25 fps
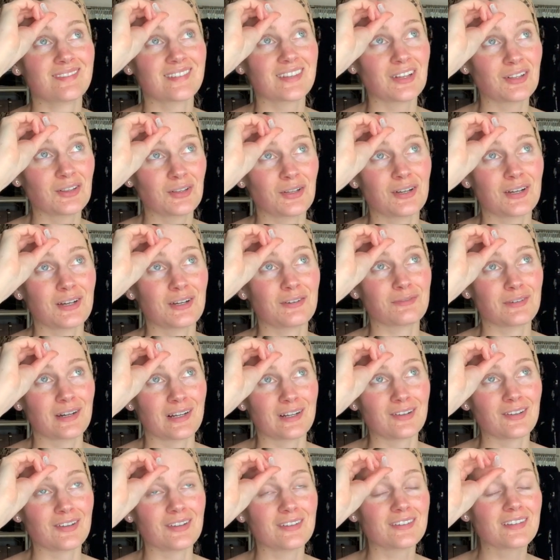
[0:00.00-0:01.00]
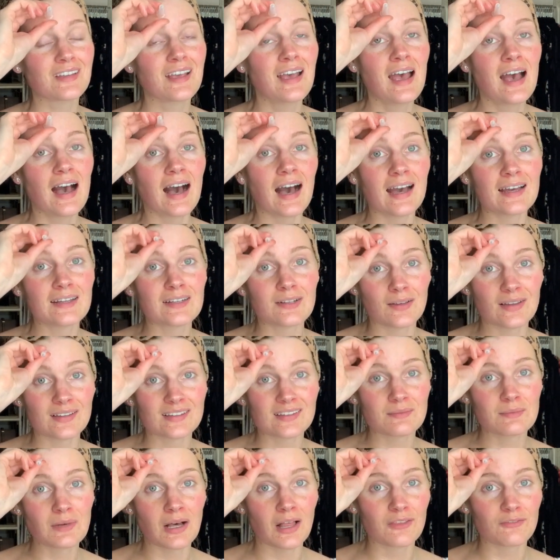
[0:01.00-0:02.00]
the look of wrinkles. I know
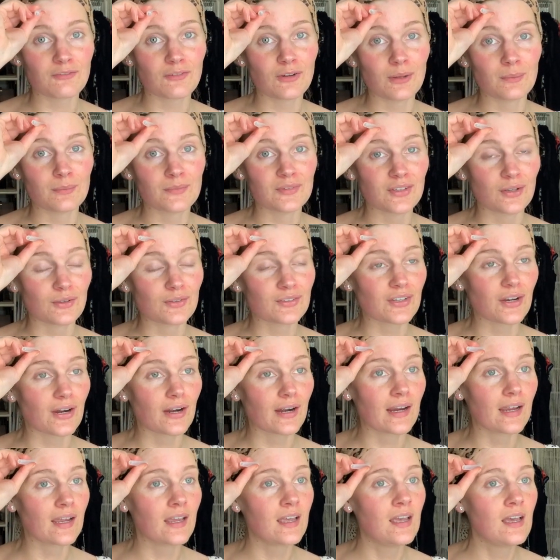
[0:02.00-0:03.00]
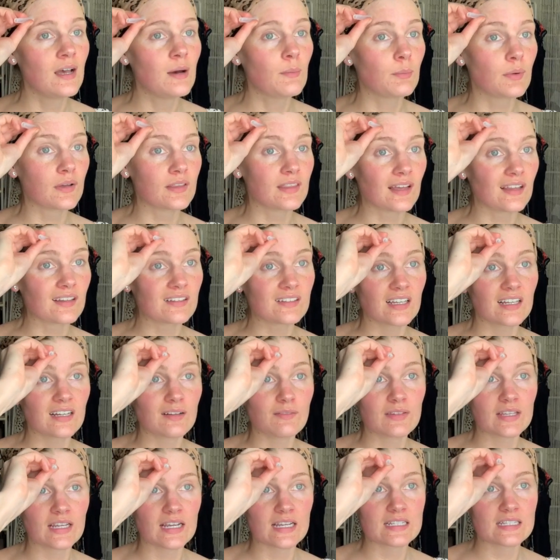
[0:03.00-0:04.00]
that's a mouthful, I'm so sorry, but that's kind
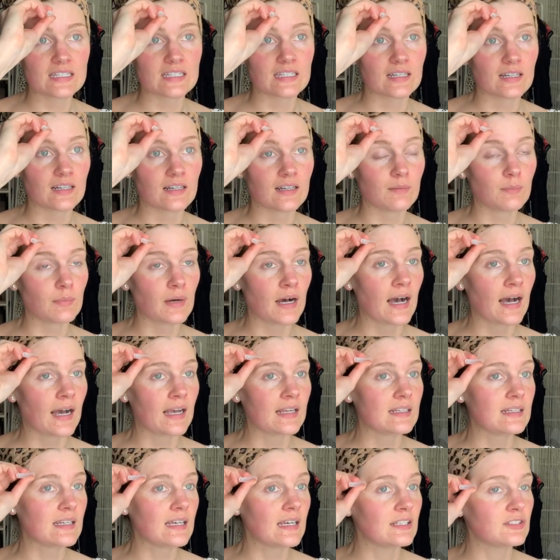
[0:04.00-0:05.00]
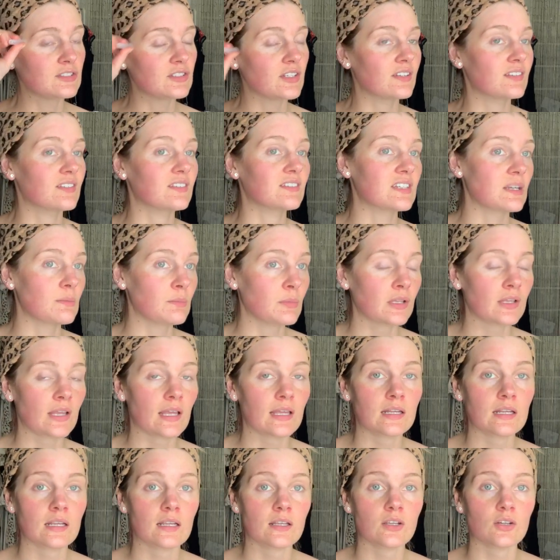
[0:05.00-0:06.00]
of the idea behind it and just
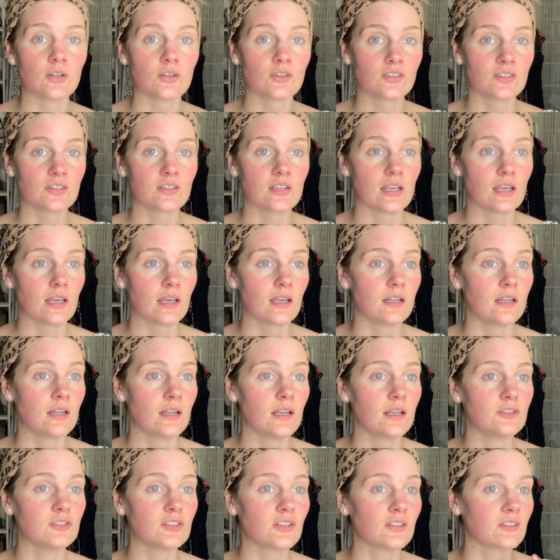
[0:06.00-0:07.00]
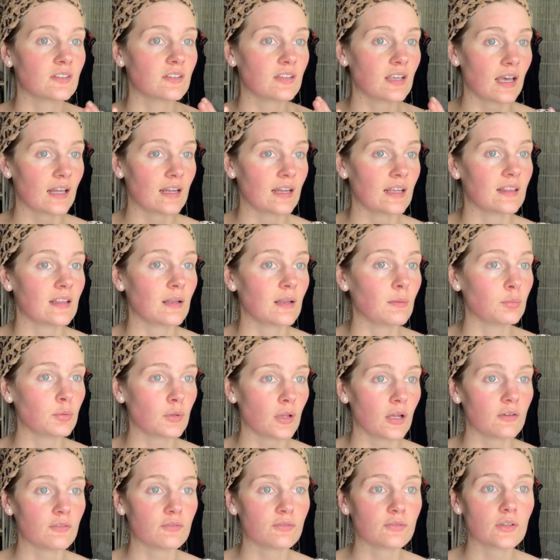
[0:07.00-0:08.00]
stimulating your skin and just getting the
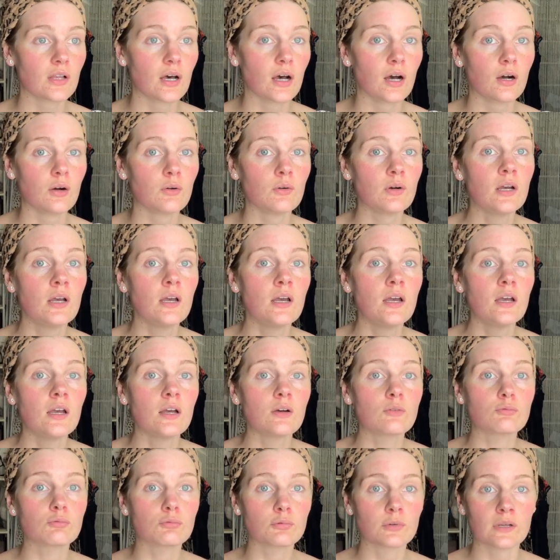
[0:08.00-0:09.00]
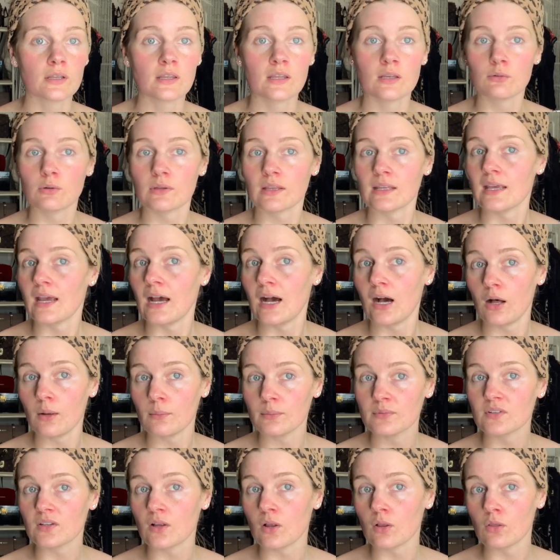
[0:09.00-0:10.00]
blood flow really, really
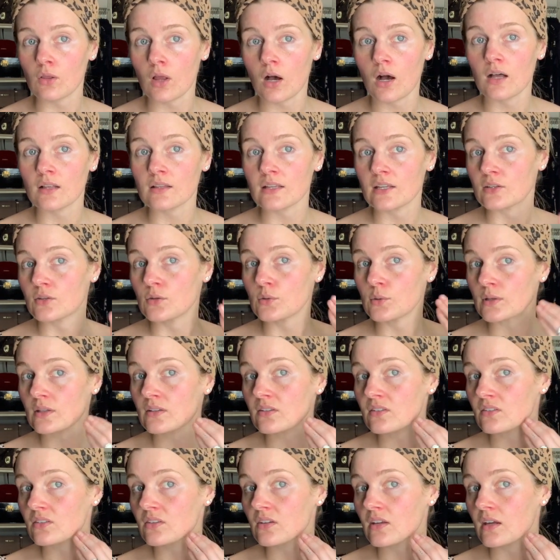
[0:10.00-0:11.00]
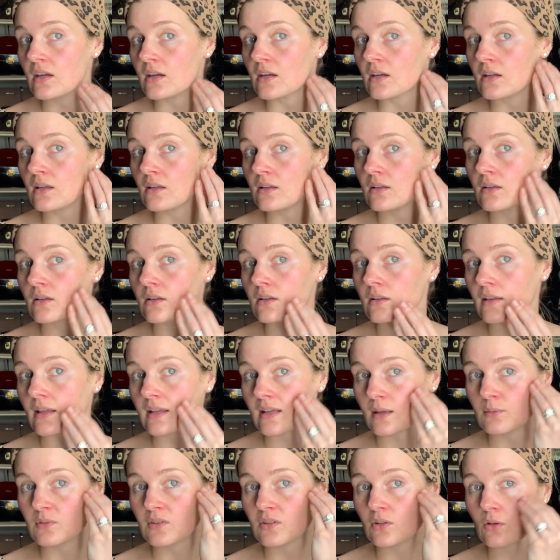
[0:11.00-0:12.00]
helps a lot. Like you can see like
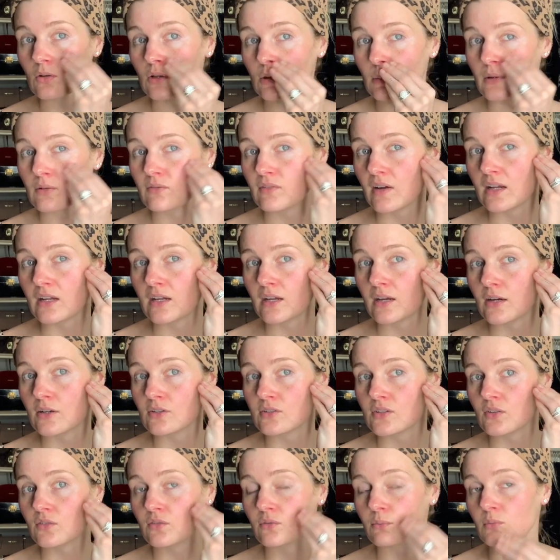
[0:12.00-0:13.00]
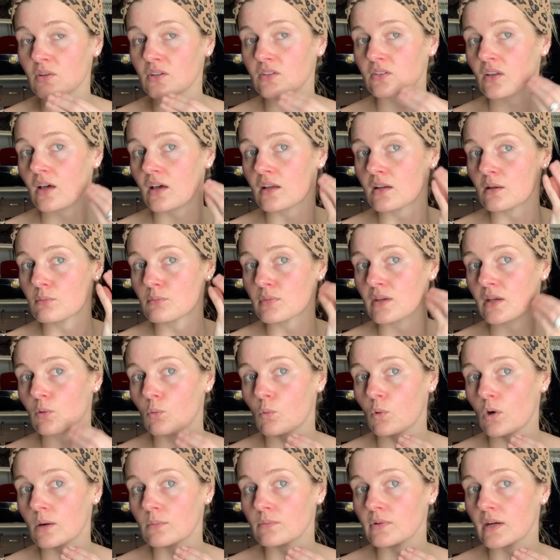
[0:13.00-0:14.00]
I'm still a little bit red here just from the sun and being
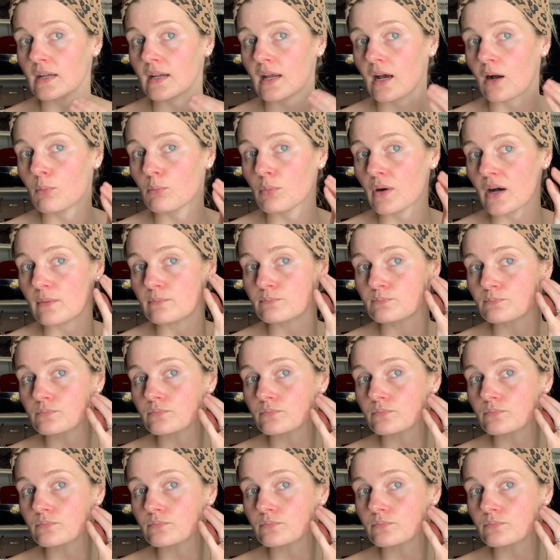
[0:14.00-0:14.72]
warm right now, but